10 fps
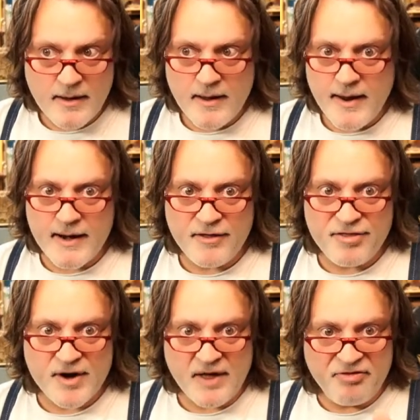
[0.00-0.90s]
And I
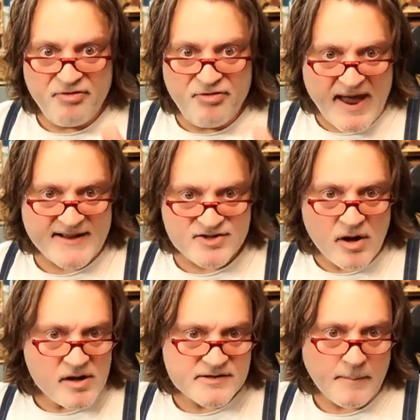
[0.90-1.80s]
thought, that's
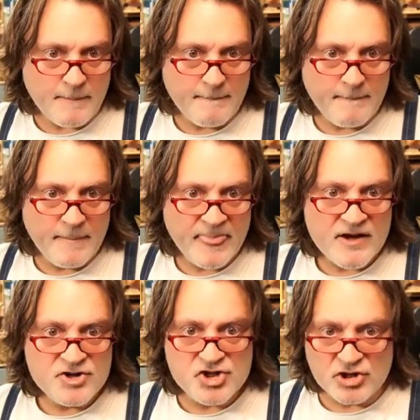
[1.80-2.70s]
awesome.
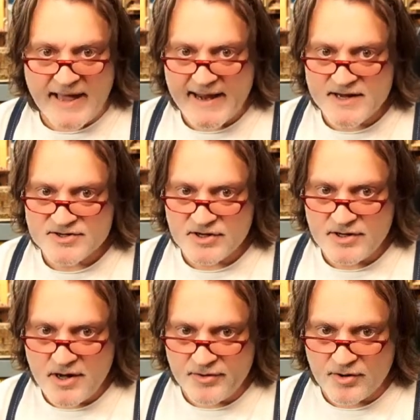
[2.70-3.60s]
Shellac is
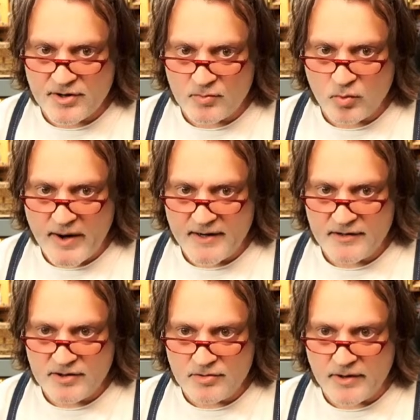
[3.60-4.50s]
another good way to
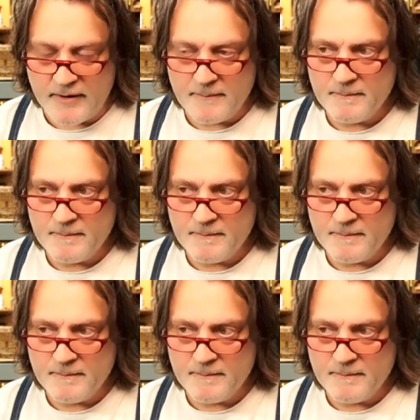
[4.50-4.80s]
do it